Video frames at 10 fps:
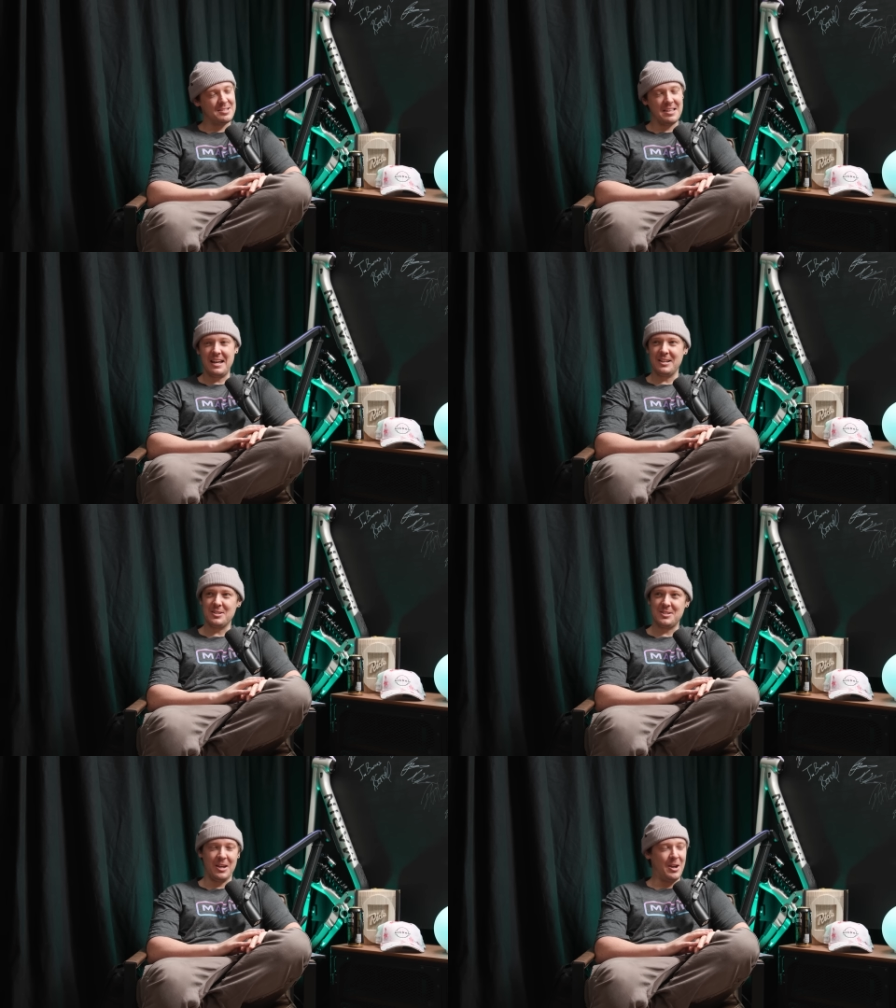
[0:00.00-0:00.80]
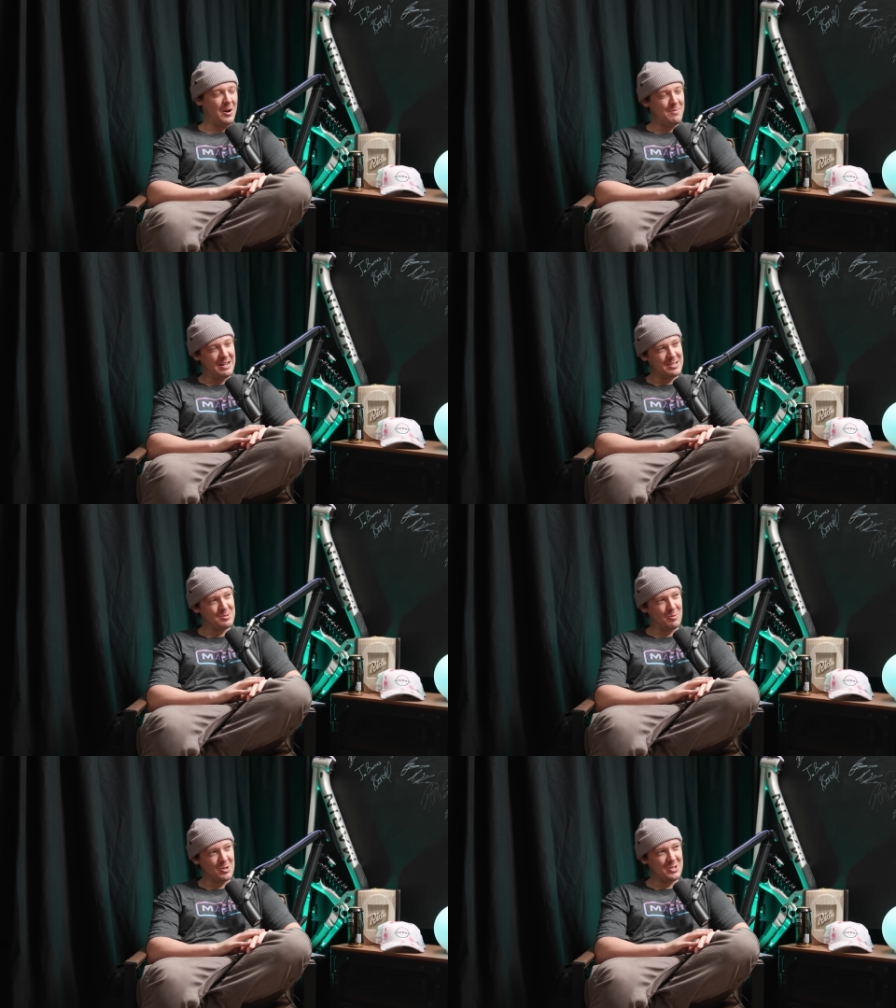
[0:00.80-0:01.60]
because then I just sit at home and I
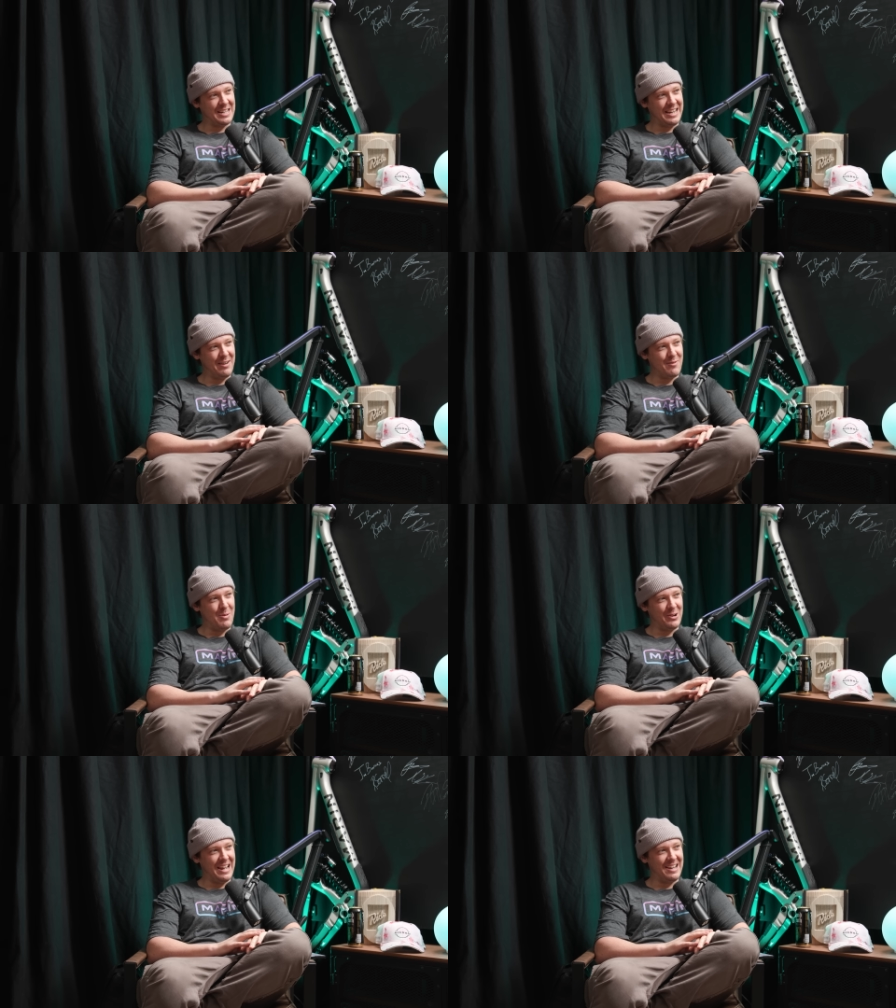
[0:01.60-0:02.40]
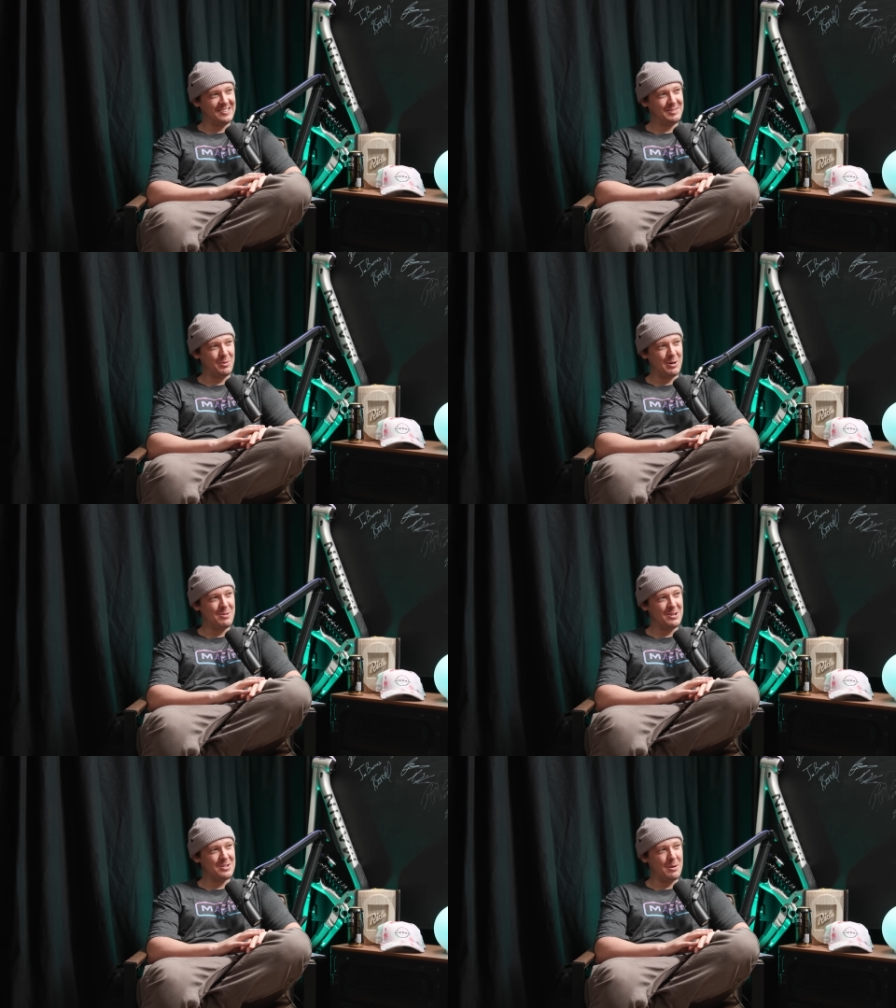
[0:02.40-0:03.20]
just watch it like everybody else, pretty much.